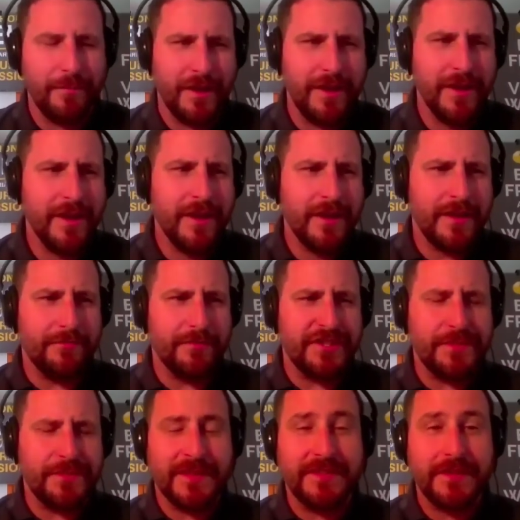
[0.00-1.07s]
But in
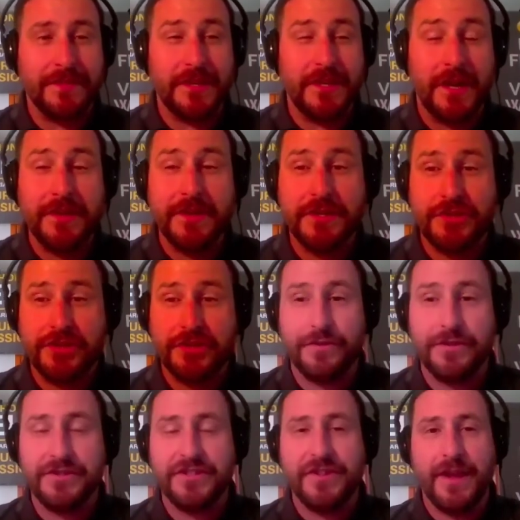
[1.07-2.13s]
respect to the gun
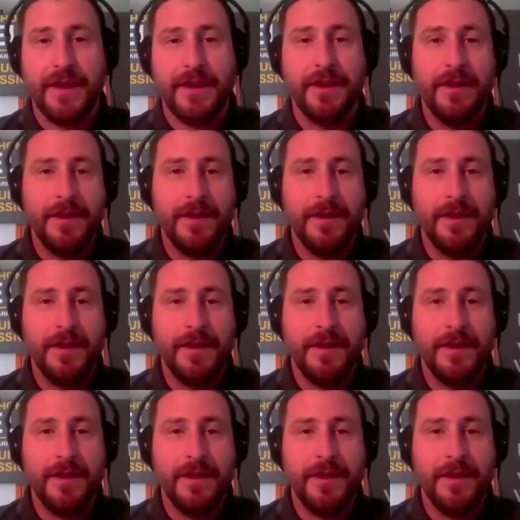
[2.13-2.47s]
insurance thing,